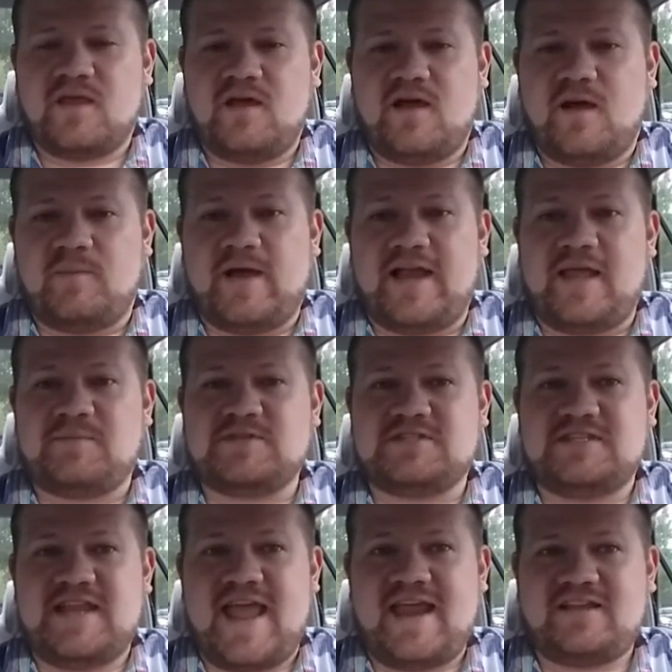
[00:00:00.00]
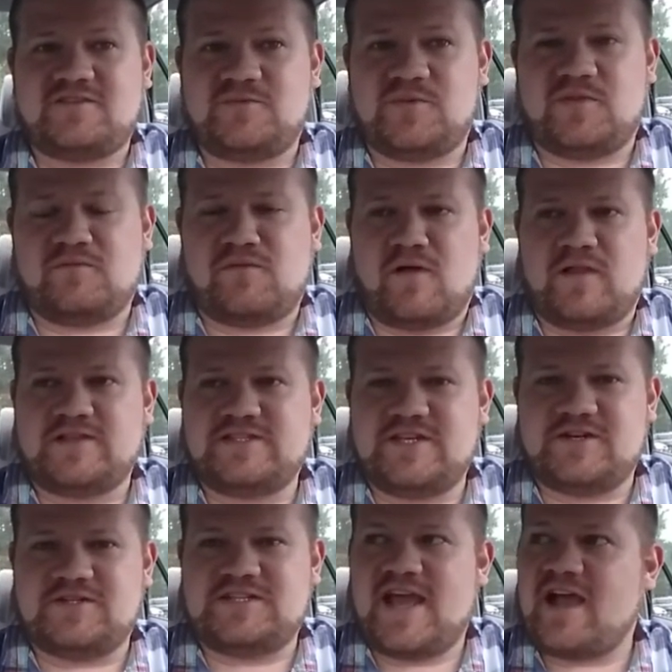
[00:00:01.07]
Uh, my name is Nate with the
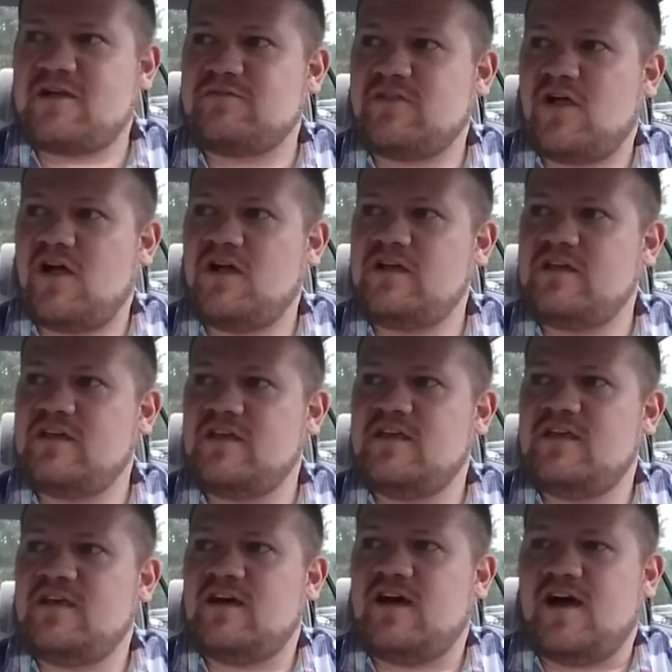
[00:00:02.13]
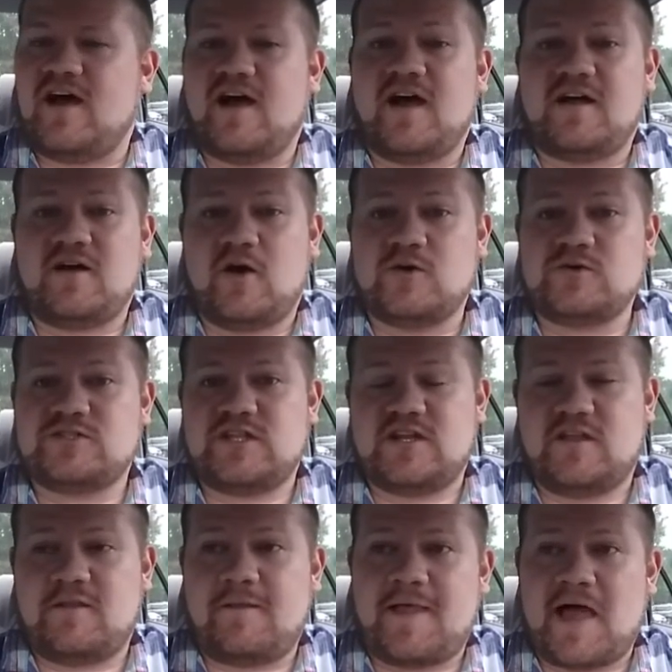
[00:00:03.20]
Volunteer Tech Vlog, uh, hosted
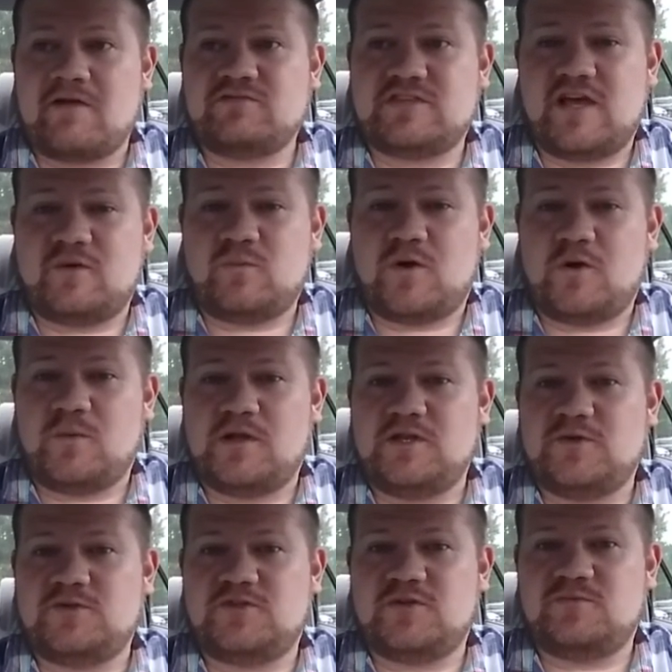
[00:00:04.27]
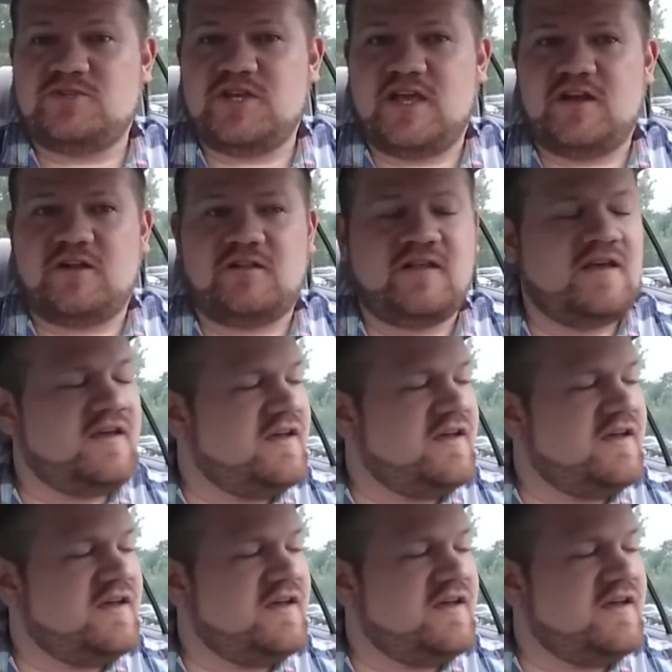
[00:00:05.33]
on the Live Sound 101 YouTube channel.